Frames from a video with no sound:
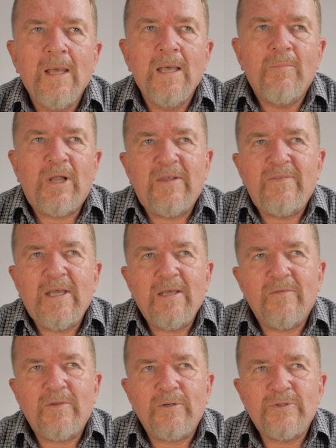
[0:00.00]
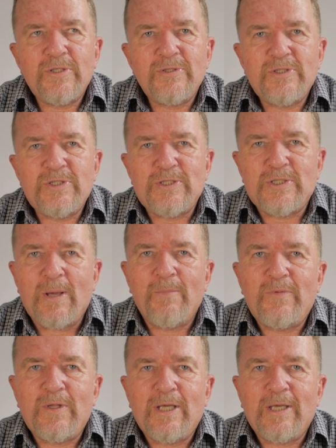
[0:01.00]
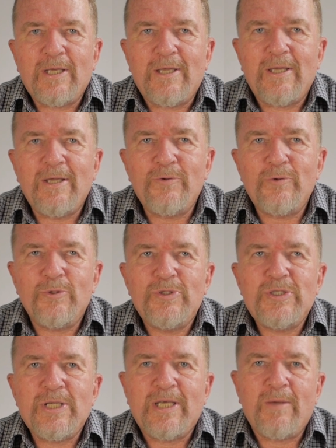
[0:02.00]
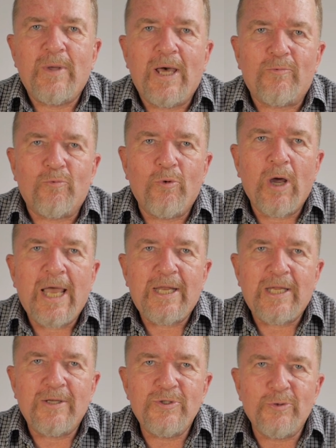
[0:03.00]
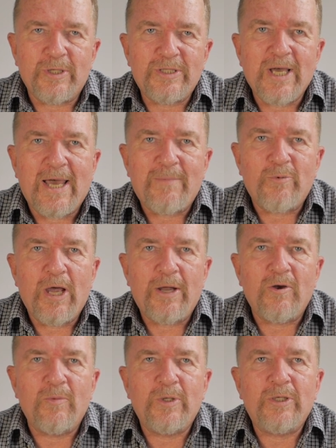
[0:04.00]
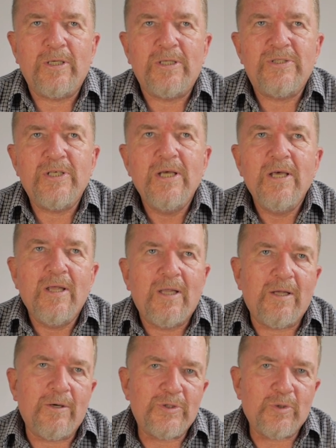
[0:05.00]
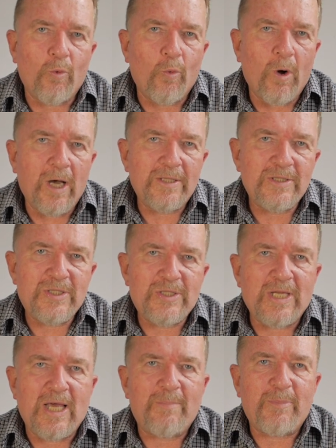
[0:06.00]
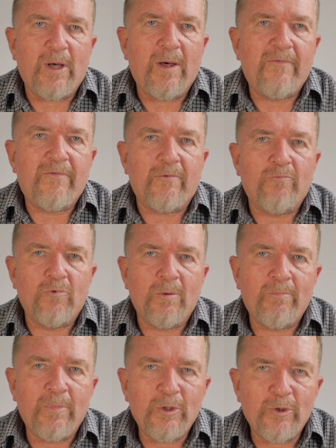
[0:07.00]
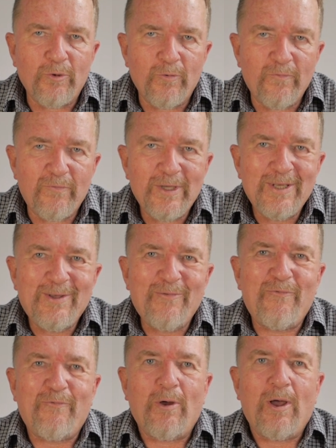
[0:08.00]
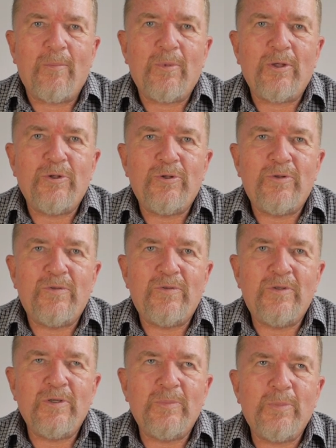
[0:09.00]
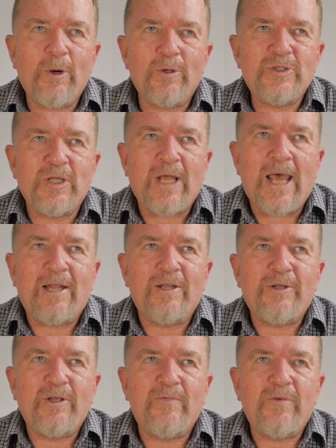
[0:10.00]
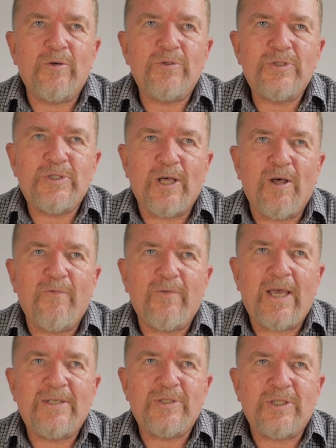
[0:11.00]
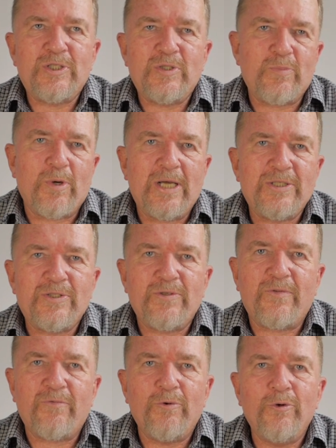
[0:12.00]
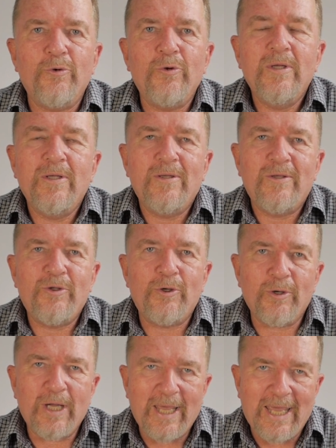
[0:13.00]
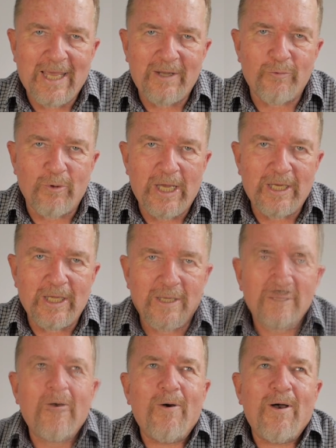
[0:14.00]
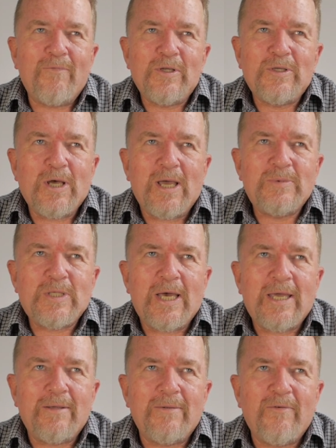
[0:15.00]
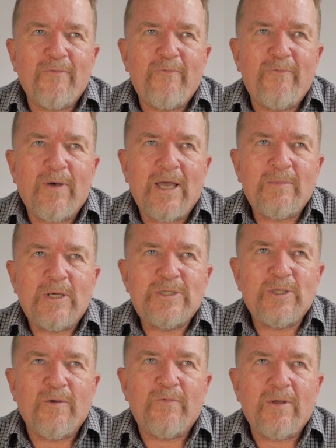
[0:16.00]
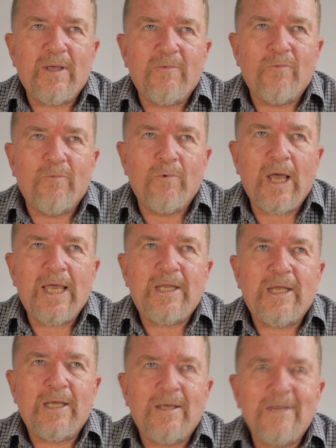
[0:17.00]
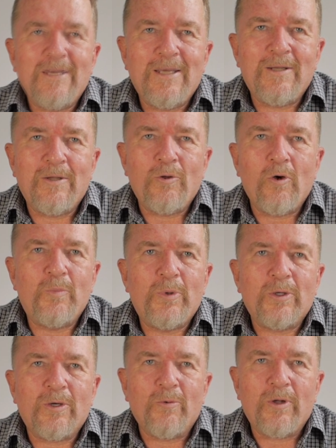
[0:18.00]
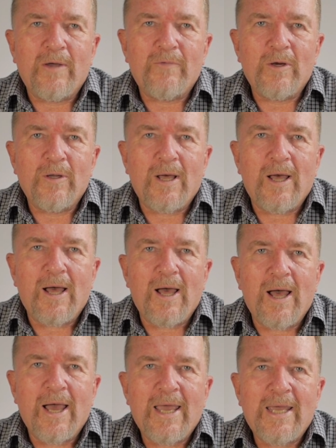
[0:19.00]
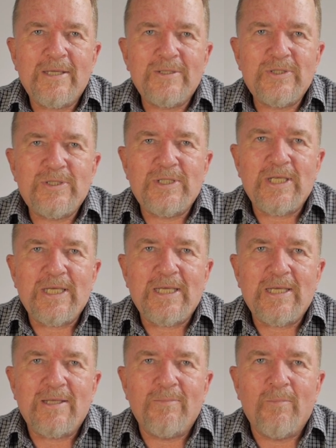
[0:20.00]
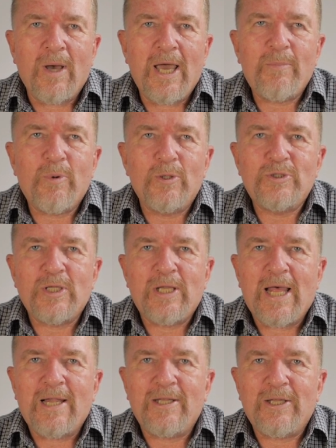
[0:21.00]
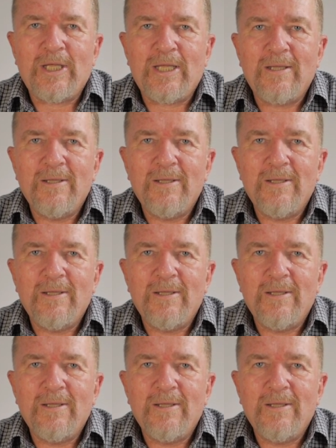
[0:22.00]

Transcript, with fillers: But I think there's something interesting about writing to a typewriter because there's one step of remove from the personality of yourself as expressed through your handwriting. Oftentimes, I find myself writing in a notebook or whatever, I see my personality